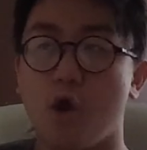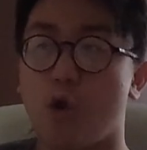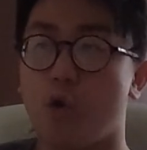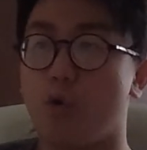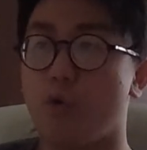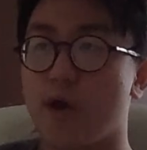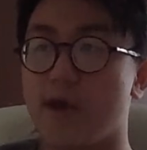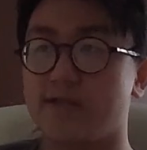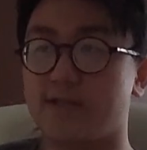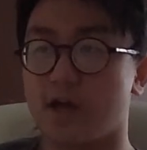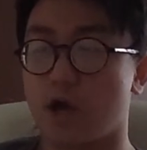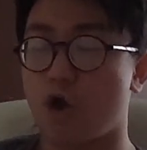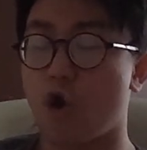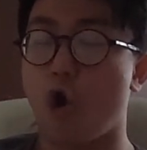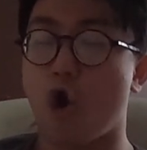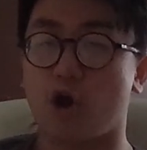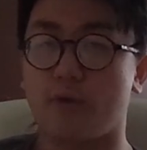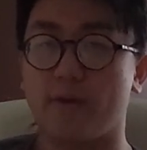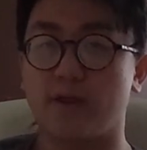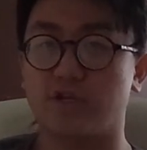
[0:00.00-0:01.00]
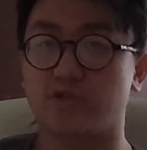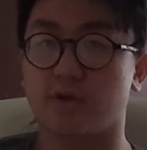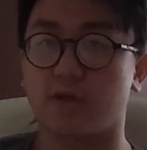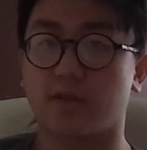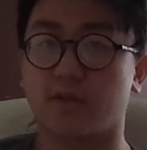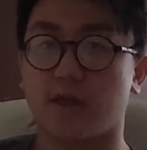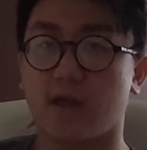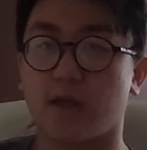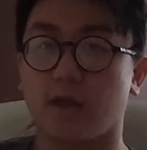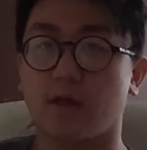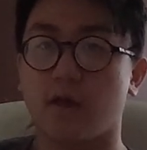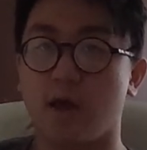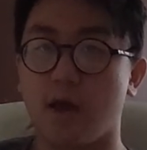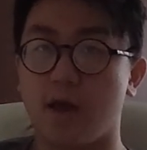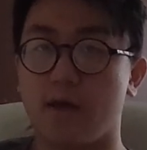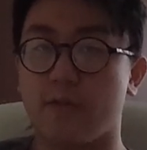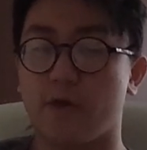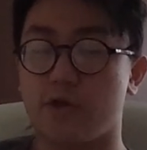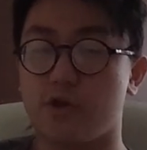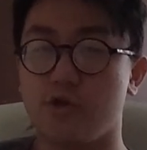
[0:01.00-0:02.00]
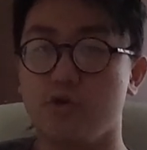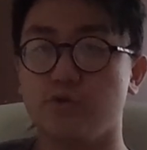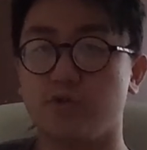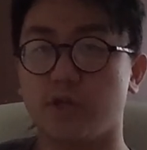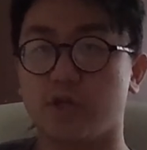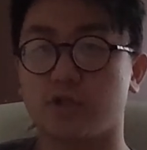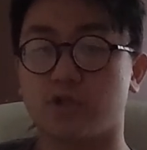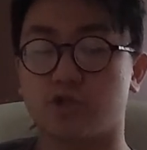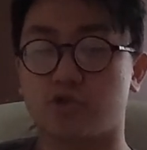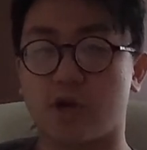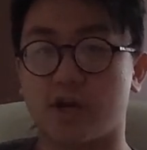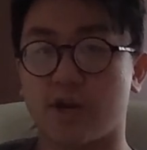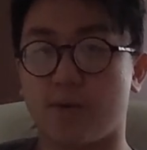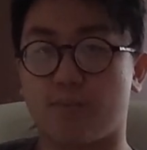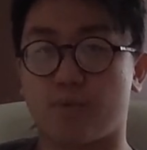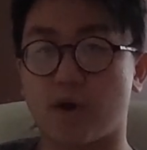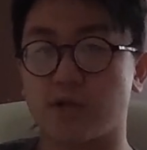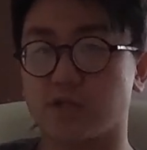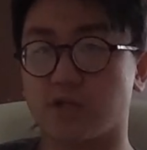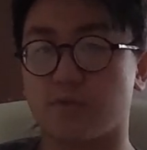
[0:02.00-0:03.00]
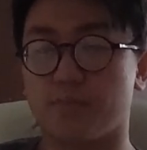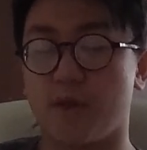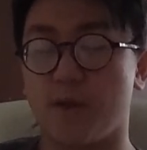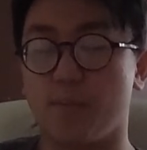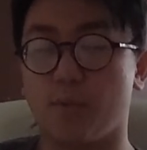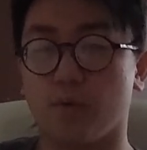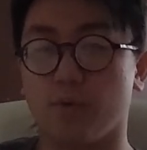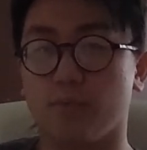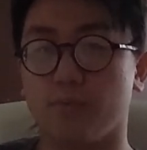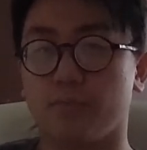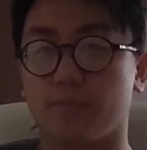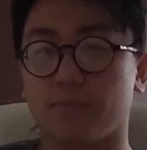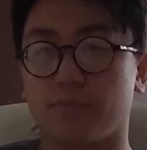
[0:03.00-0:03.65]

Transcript: Or is it a cock measuring thing that you're using to try and impress other people?